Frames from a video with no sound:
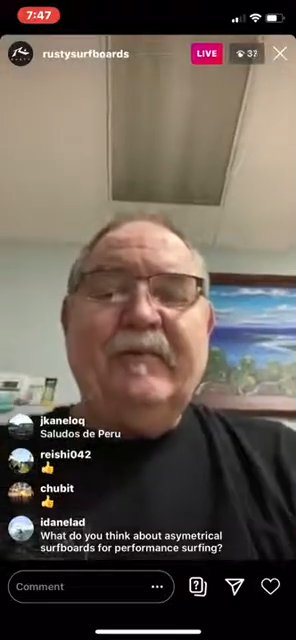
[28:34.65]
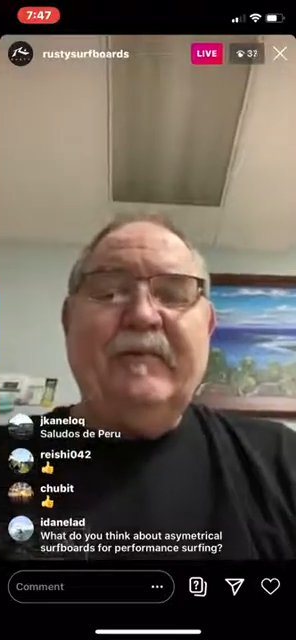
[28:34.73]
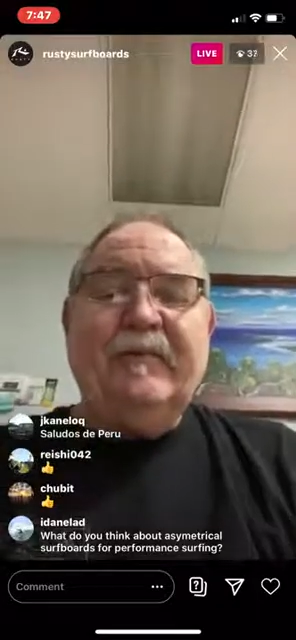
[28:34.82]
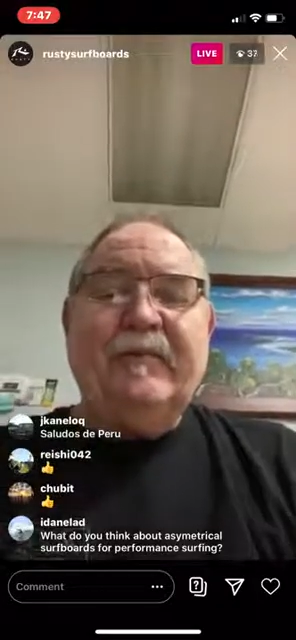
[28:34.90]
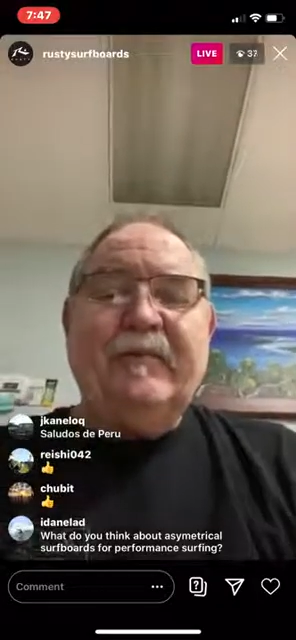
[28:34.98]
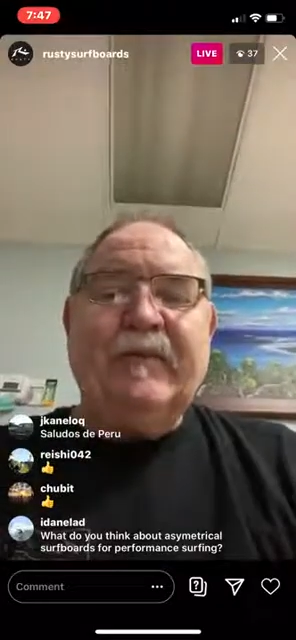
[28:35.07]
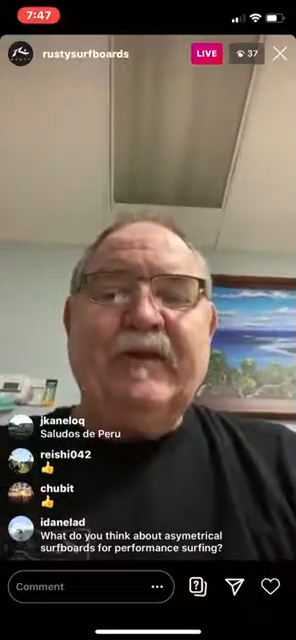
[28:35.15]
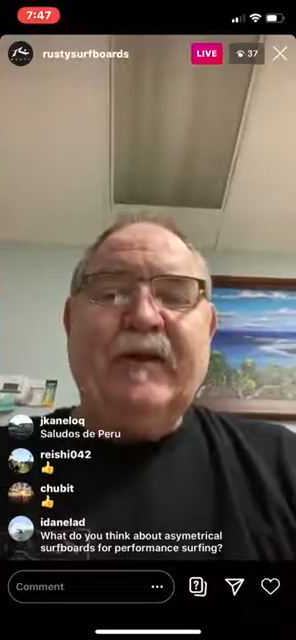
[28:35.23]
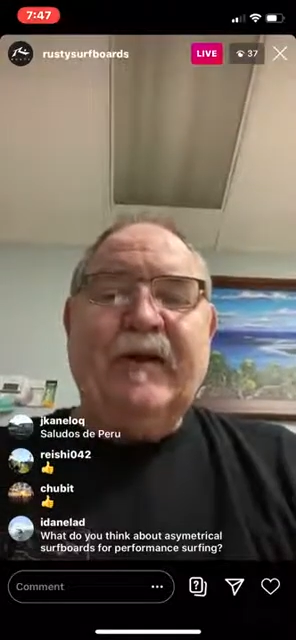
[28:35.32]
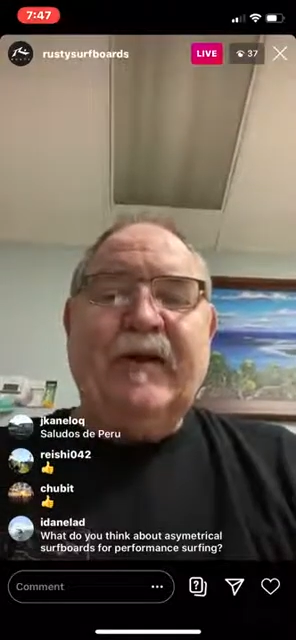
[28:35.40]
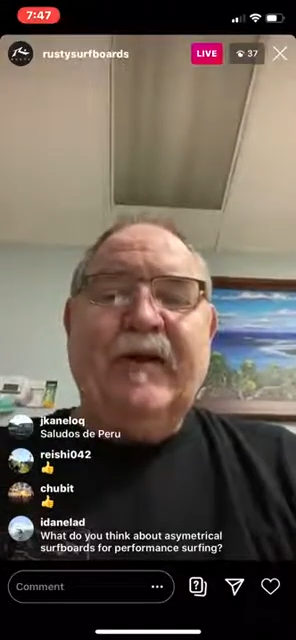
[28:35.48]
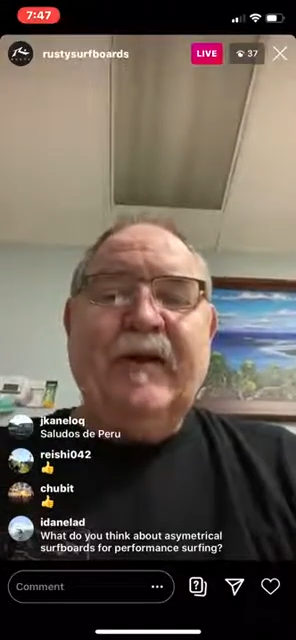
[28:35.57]
But
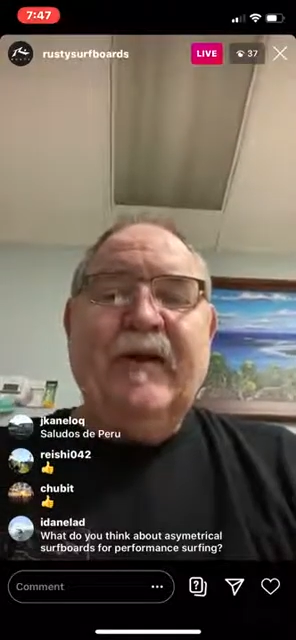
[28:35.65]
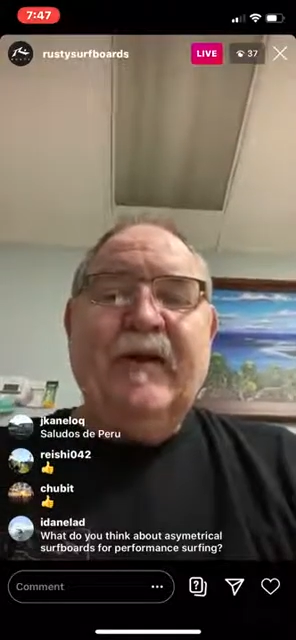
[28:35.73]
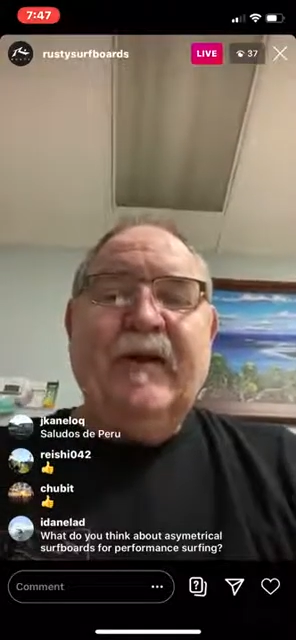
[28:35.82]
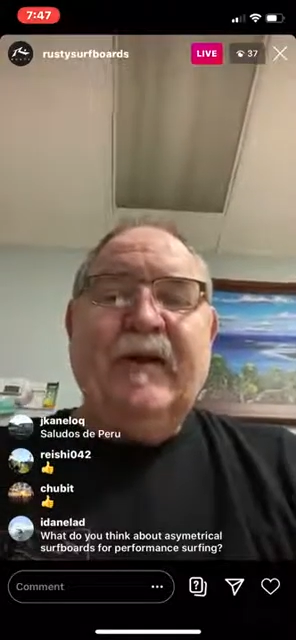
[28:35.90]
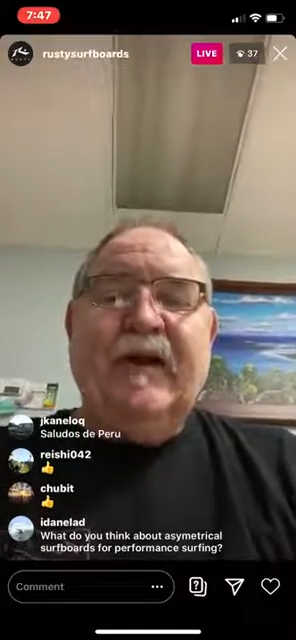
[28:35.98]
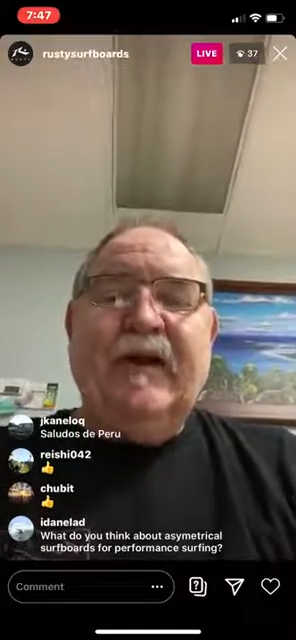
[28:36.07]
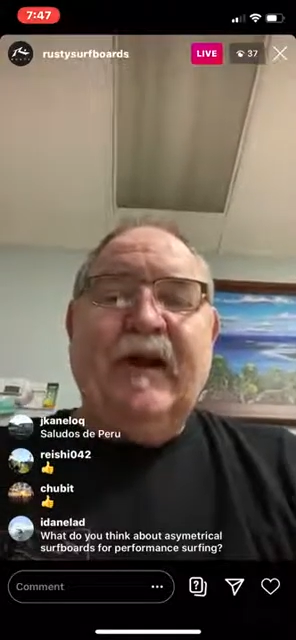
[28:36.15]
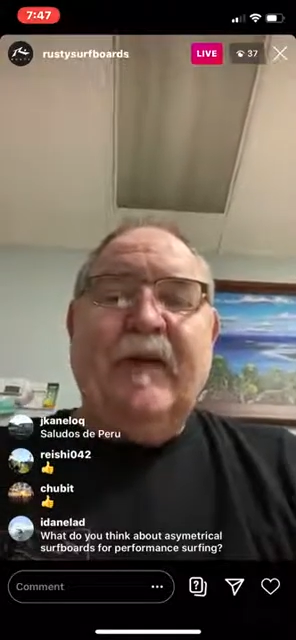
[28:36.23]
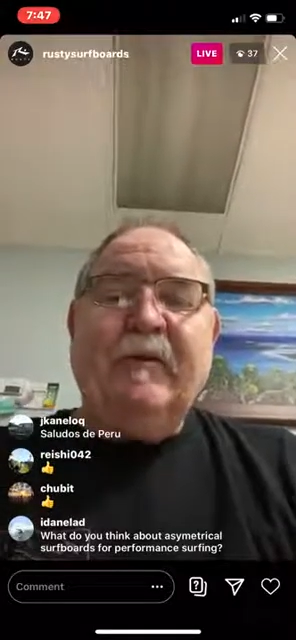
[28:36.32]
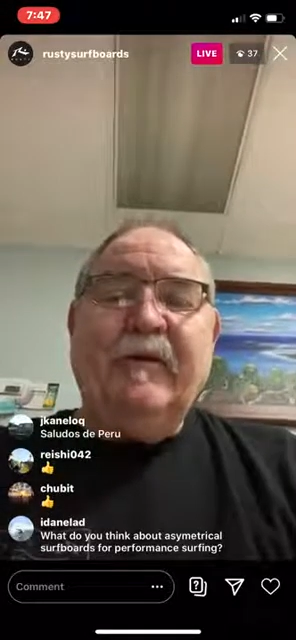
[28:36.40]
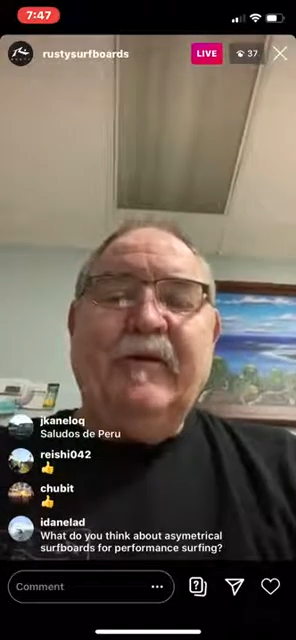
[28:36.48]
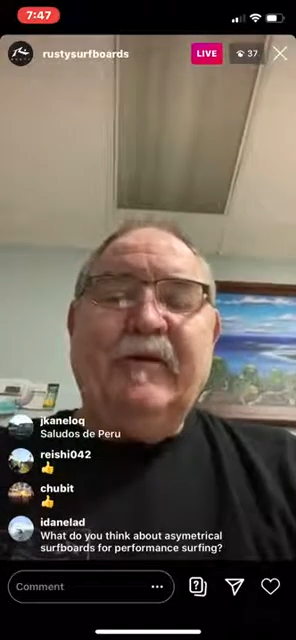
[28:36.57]
then he came to
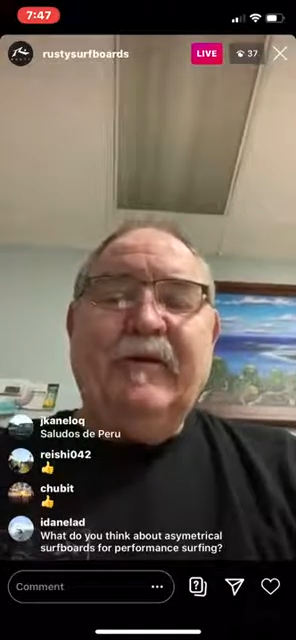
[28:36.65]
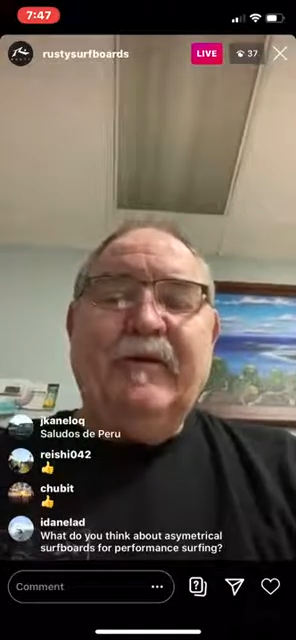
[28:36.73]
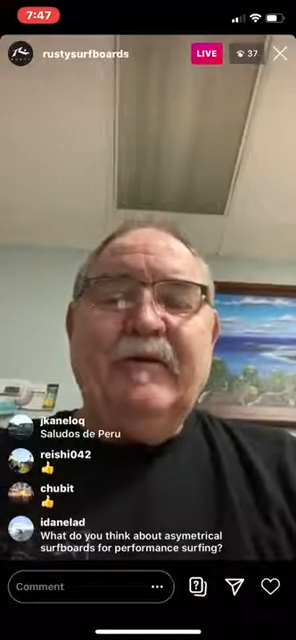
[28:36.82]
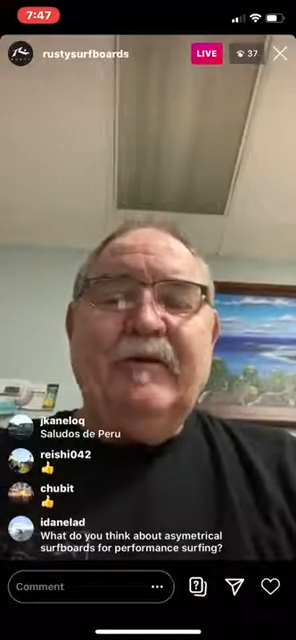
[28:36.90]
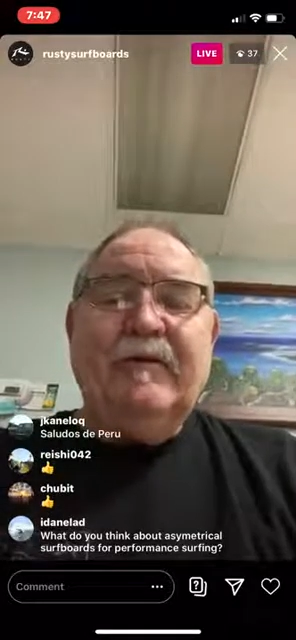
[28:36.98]
me and he said,